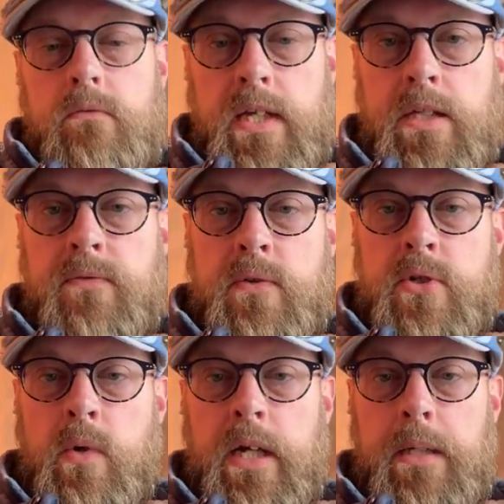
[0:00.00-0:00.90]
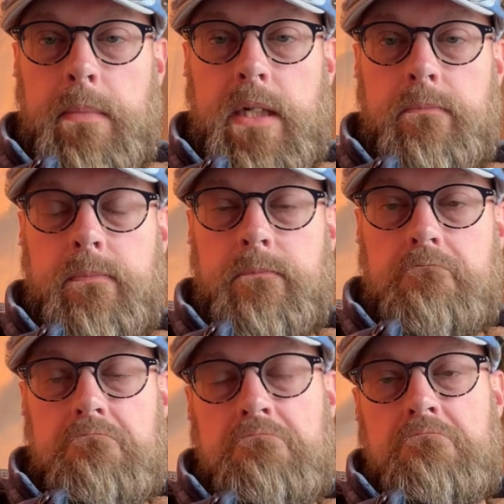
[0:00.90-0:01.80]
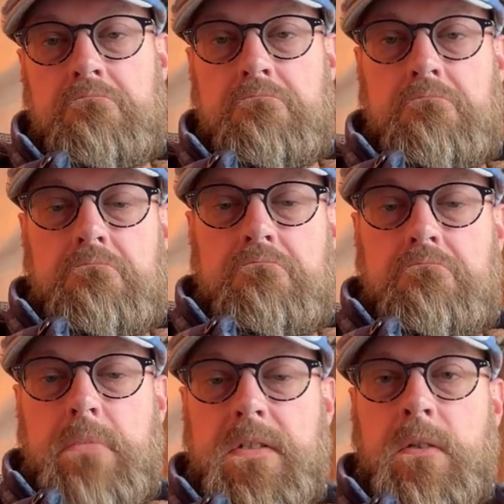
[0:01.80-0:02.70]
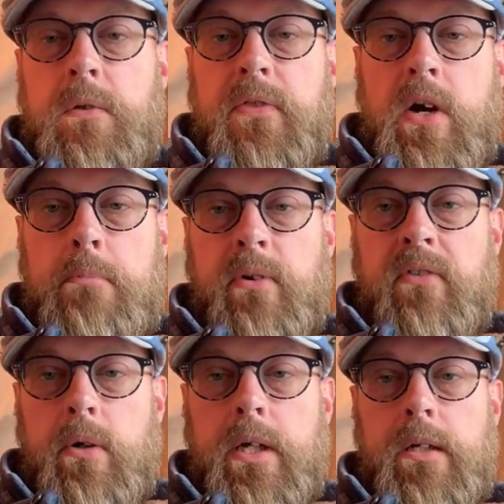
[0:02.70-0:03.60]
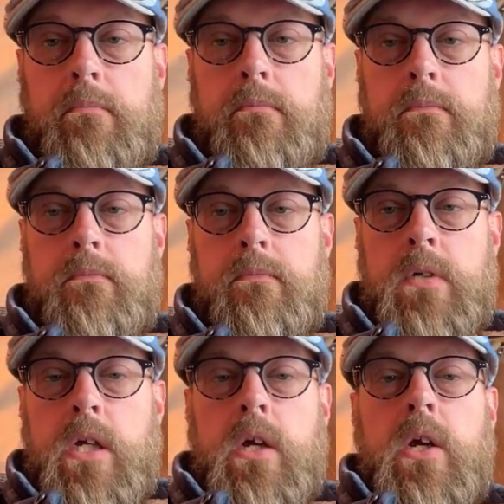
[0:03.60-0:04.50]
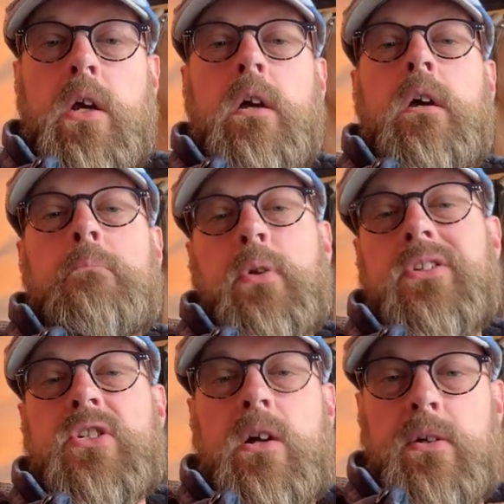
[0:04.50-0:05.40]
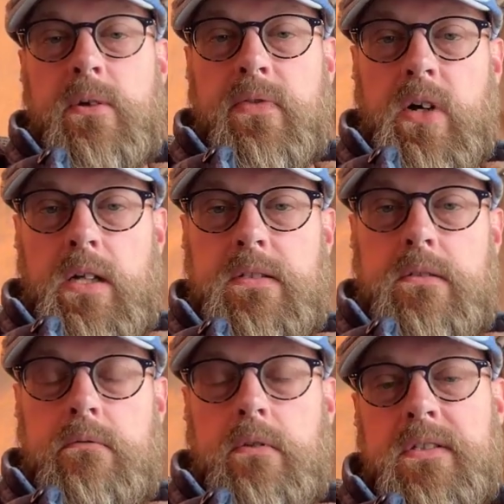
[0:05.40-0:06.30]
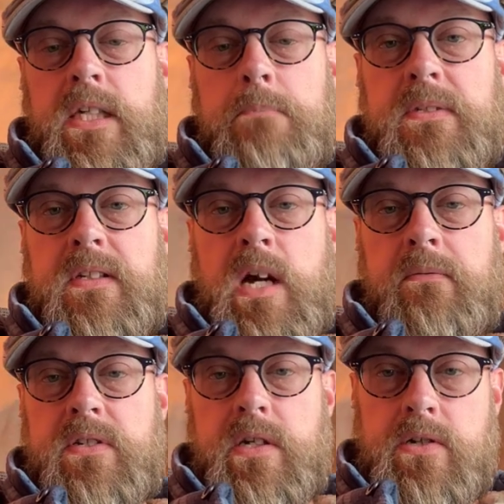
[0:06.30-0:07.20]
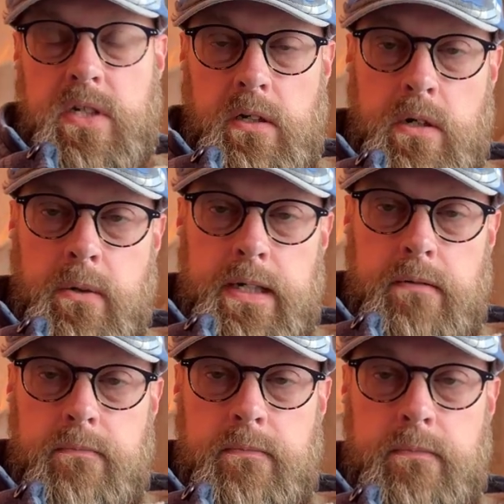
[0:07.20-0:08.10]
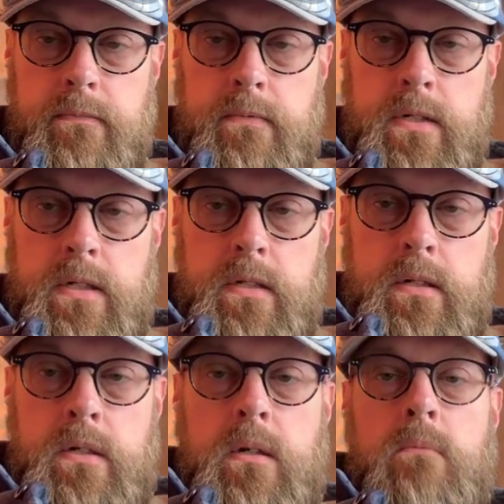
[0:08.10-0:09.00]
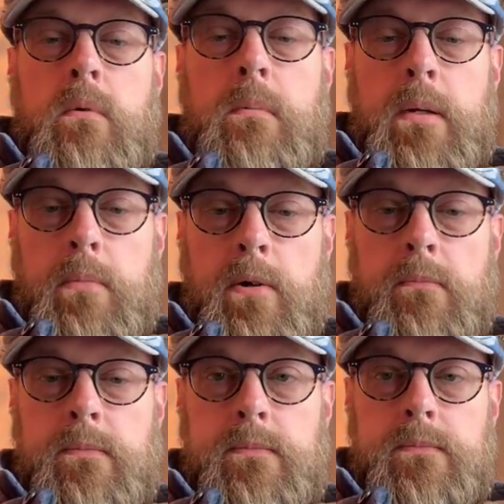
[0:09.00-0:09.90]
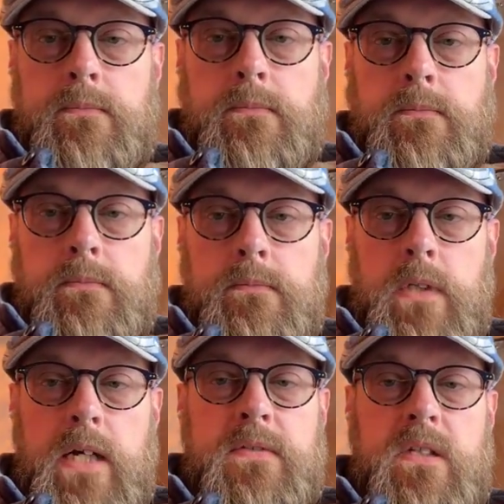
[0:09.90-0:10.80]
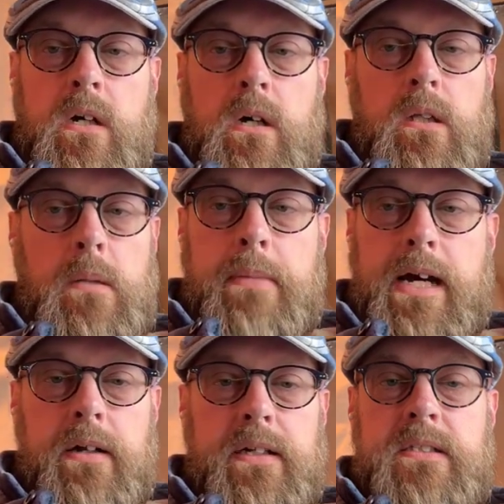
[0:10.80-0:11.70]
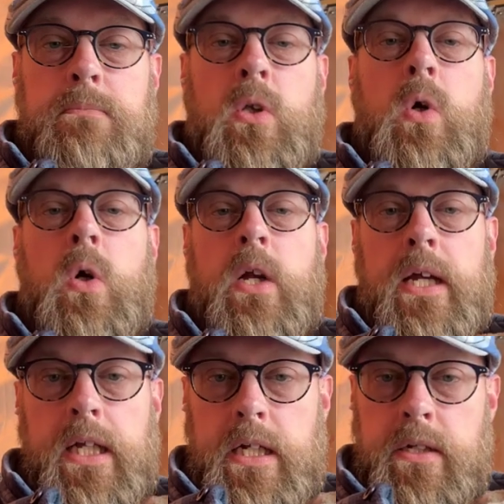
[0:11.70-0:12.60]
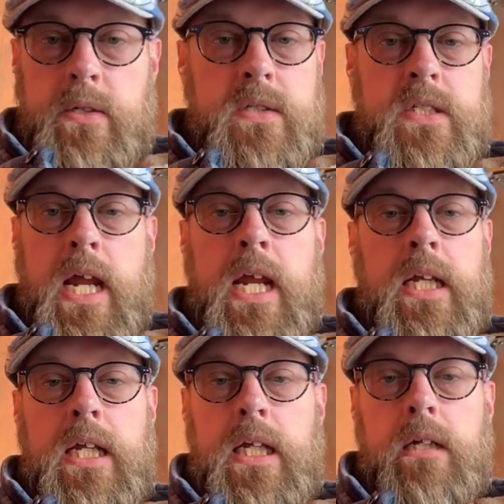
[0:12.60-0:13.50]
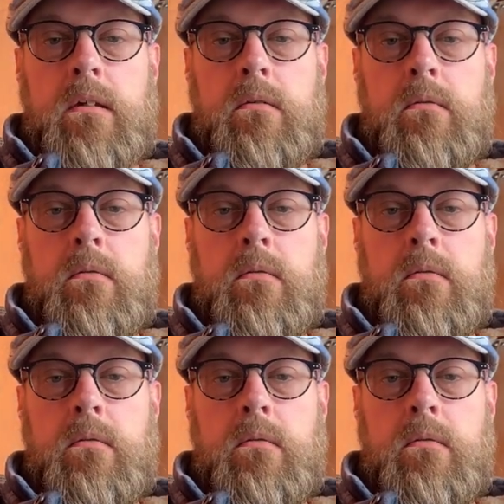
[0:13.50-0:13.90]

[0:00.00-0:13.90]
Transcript: Thanks for joining me. It's a little thought provoking. Please share your thoughts. Let's keep this conversation going. Remember, life's all about exploring and understanding